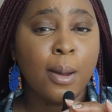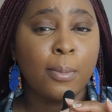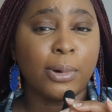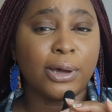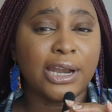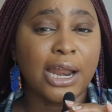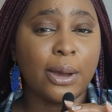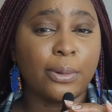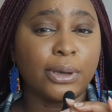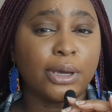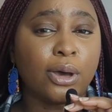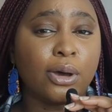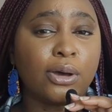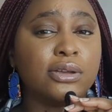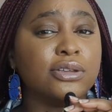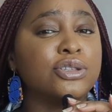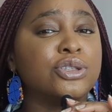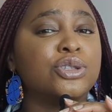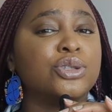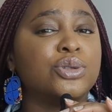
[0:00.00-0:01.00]
but now it
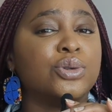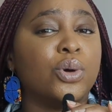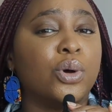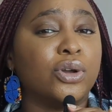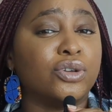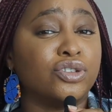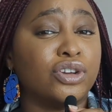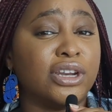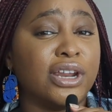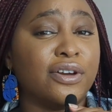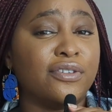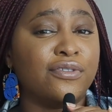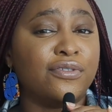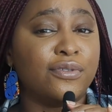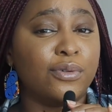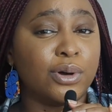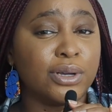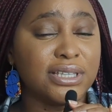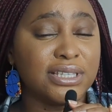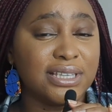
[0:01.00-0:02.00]
costs
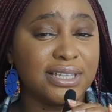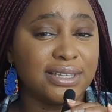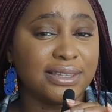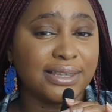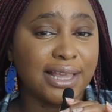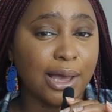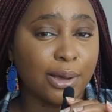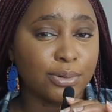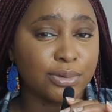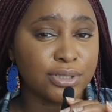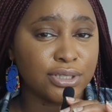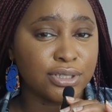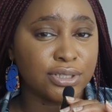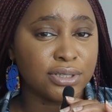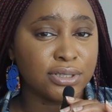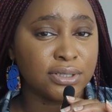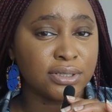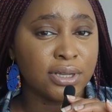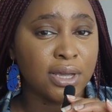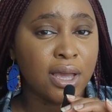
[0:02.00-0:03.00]

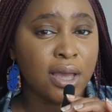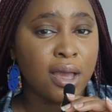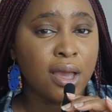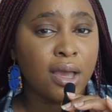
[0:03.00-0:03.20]
240,000.